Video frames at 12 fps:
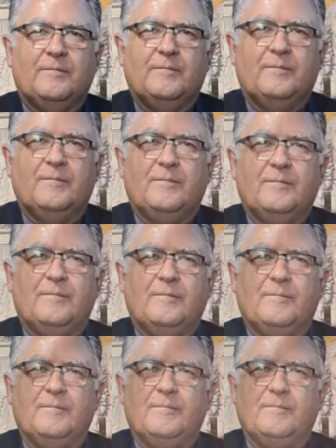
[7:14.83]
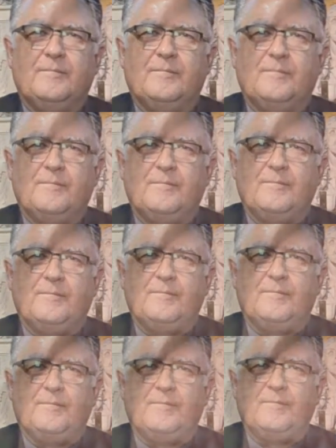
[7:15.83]

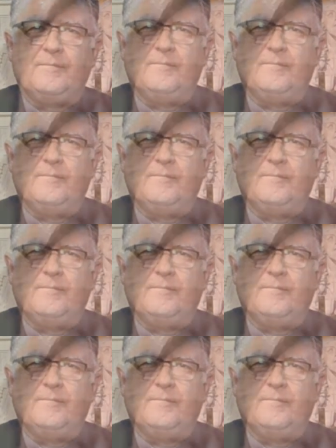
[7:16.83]
(silence)